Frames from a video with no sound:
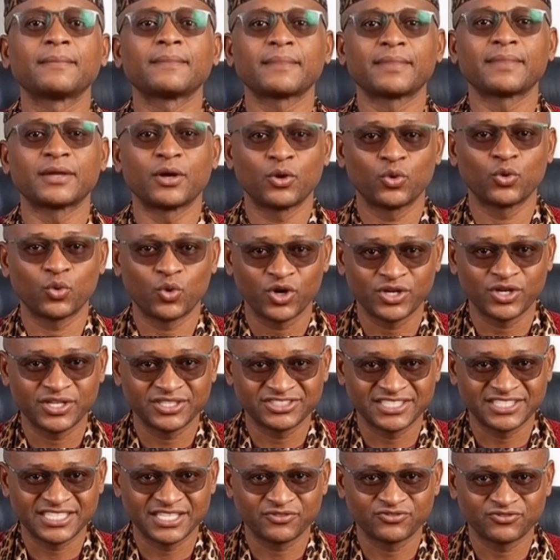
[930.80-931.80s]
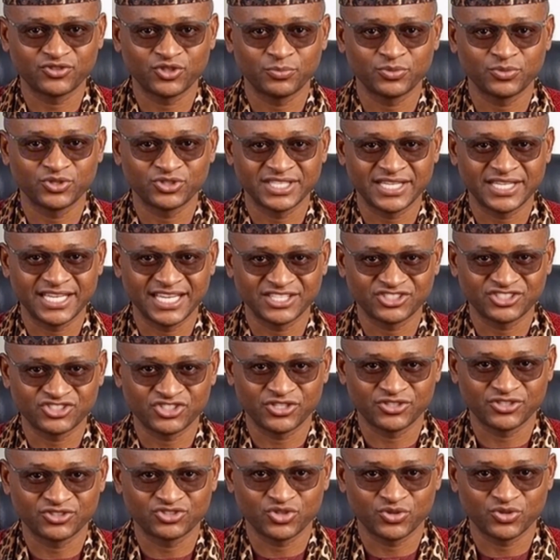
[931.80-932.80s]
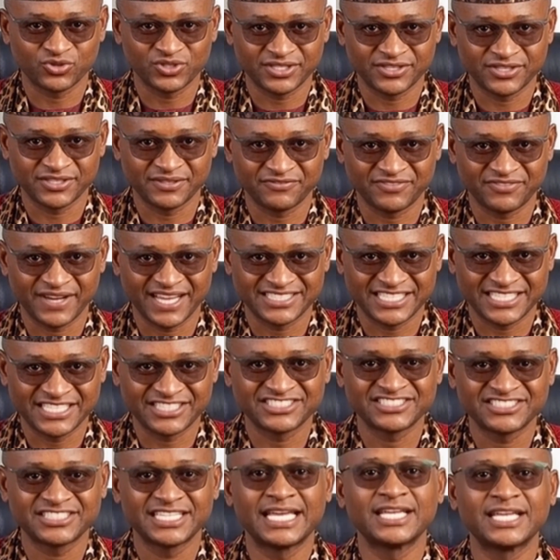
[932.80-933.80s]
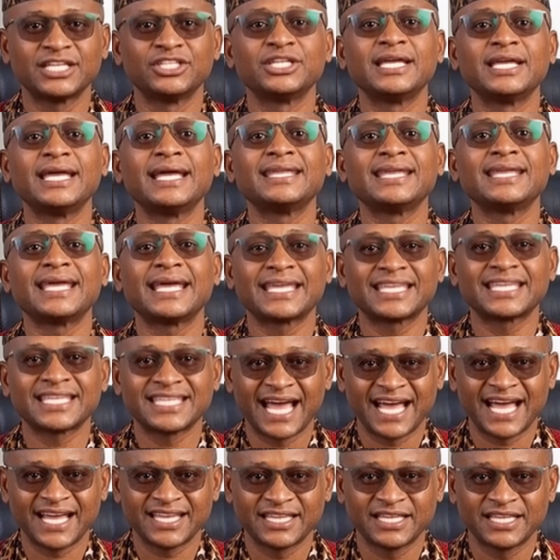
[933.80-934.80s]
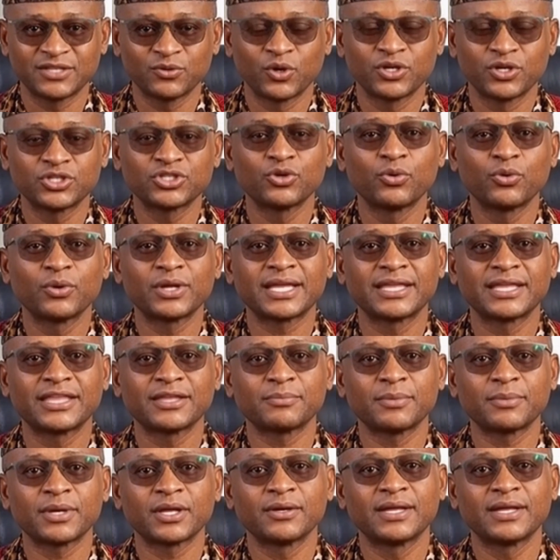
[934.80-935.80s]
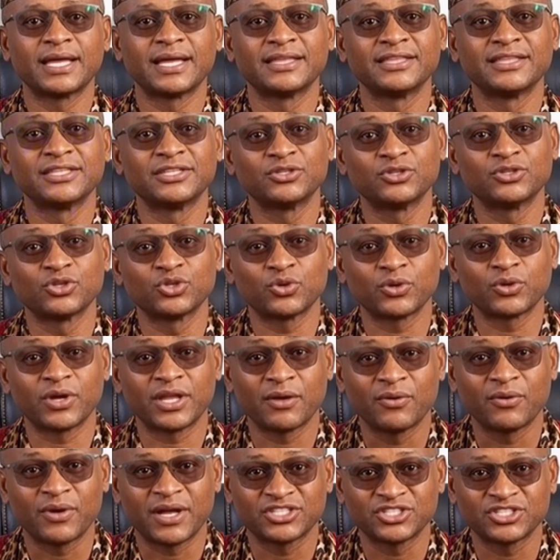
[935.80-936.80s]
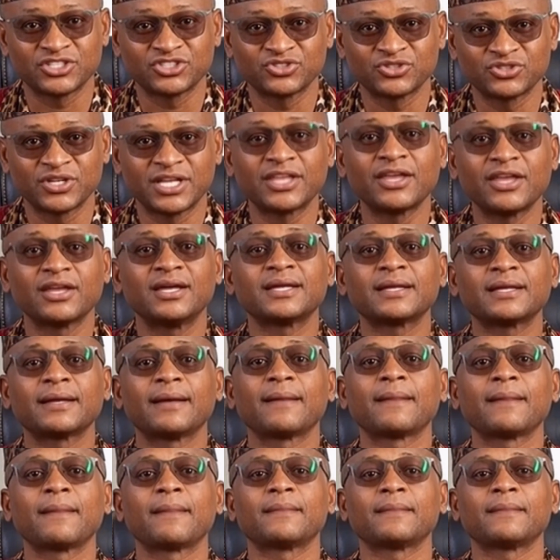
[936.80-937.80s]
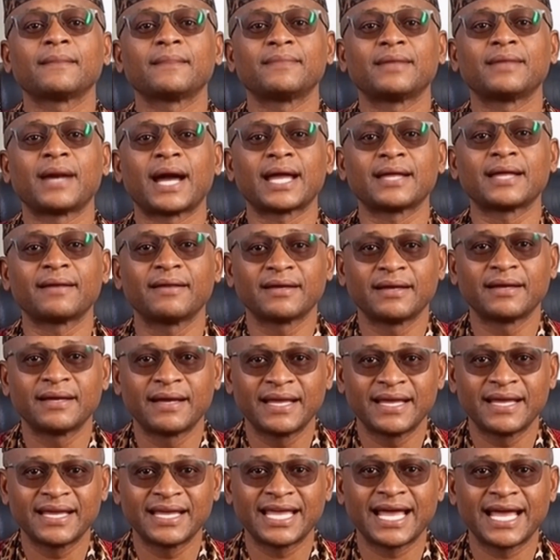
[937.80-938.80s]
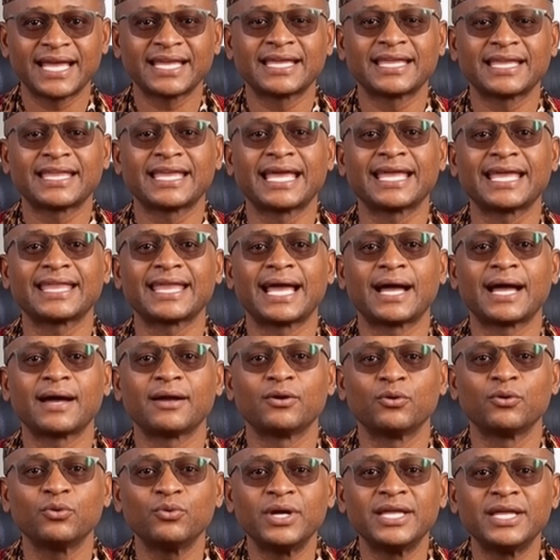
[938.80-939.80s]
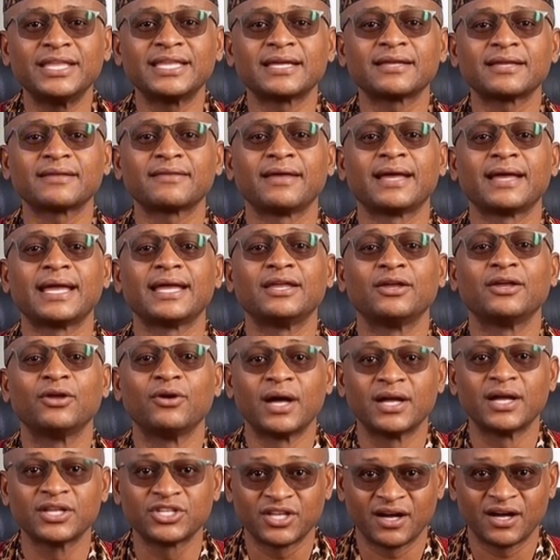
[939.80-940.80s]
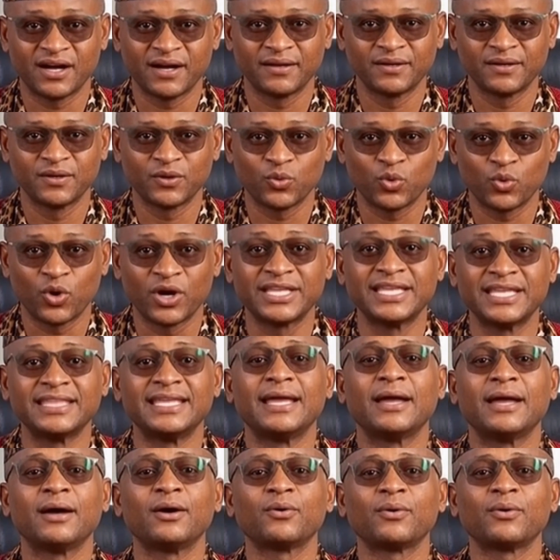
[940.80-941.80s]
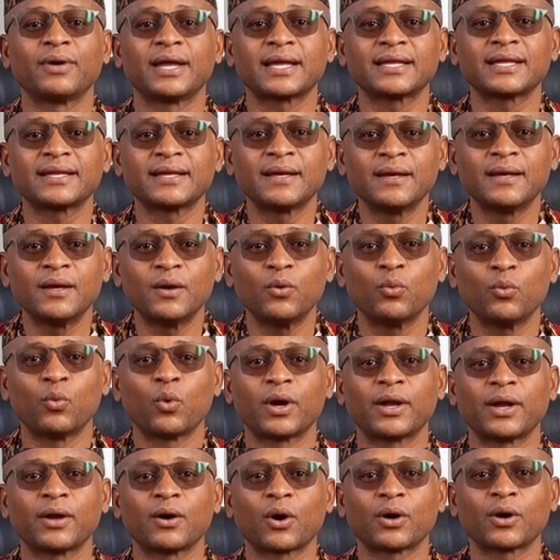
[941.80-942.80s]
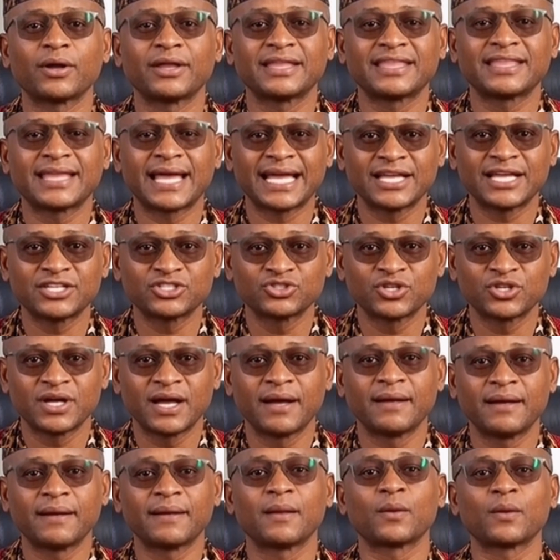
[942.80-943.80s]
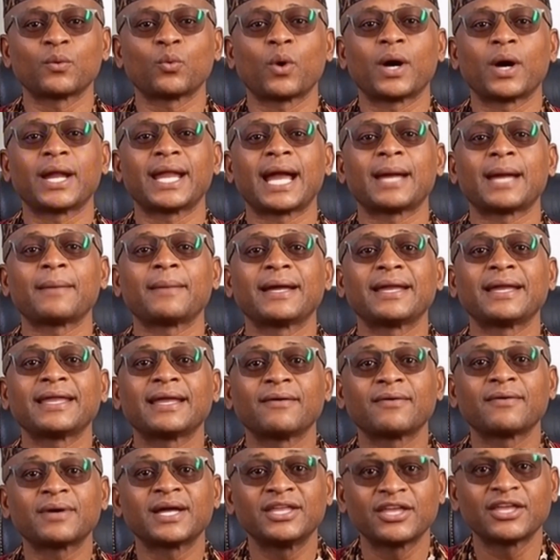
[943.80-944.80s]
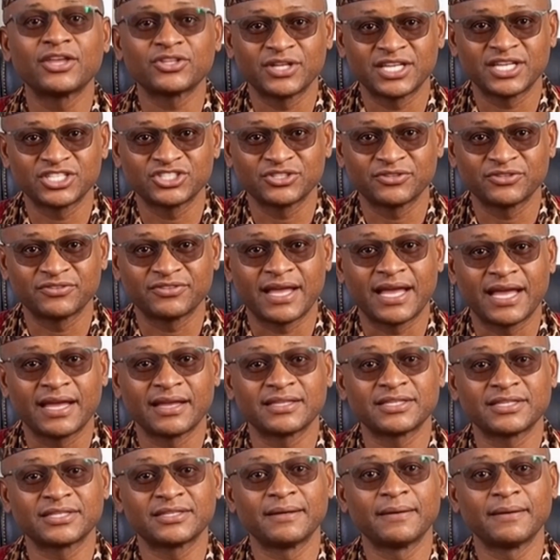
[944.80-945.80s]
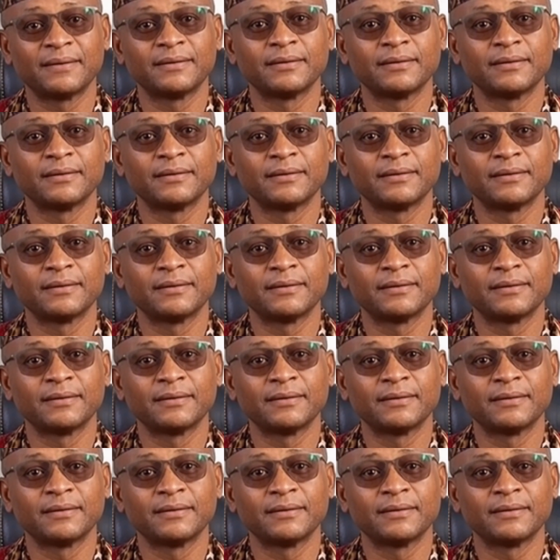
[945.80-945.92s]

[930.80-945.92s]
The quality of communication during the vetting stage is exactly what you will experience during registration. 5. Get a detailed written fee structure. What is included? What costs extra? What happens if registration fails?